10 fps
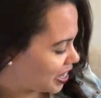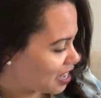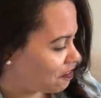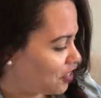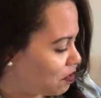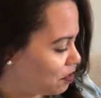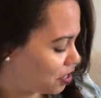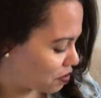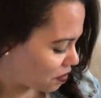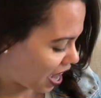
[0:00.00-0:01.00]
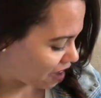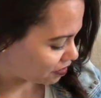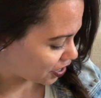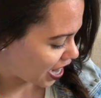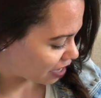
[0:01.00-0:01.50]
If you do have
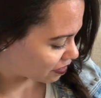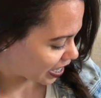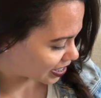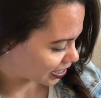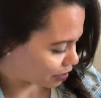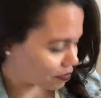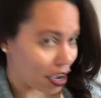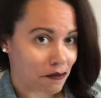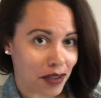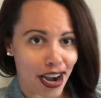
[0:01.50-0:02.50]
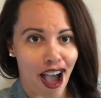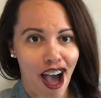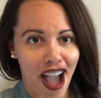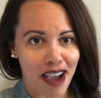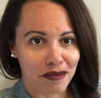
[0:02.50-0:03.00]
your headrest clipped up, and
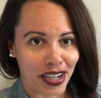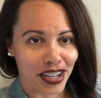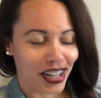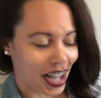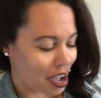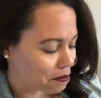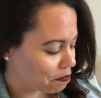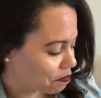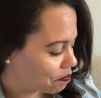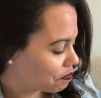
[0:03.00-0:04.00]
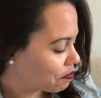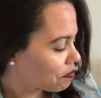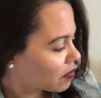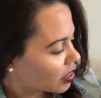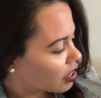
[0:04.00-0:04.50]
I will
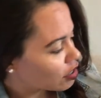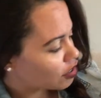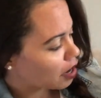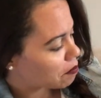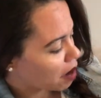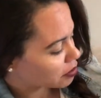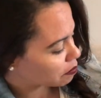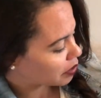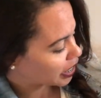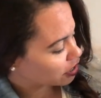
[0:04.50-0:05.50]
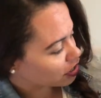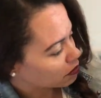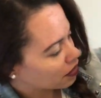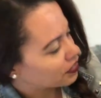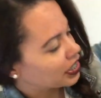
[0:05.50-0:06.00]
try and pop some pictures in
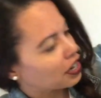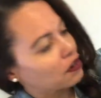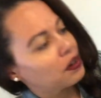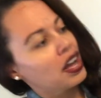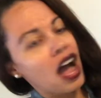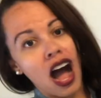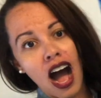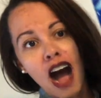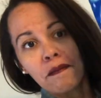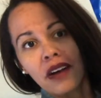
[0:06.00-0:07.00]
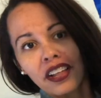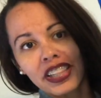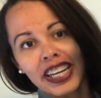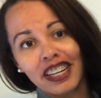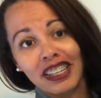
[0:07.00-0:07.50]
my video,
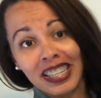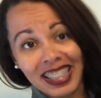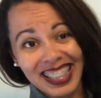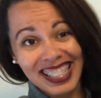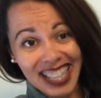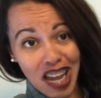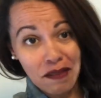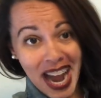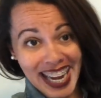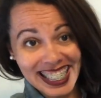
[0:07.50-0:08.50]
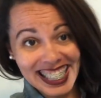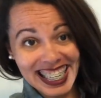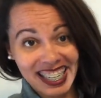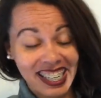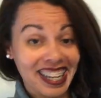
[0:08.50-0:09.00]
they're the same
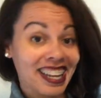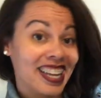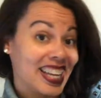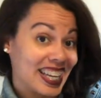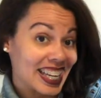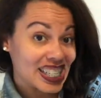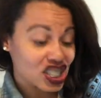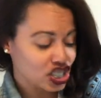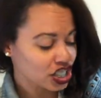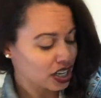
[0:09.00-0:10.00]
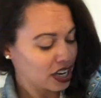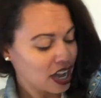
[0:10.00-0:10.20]
height-ish.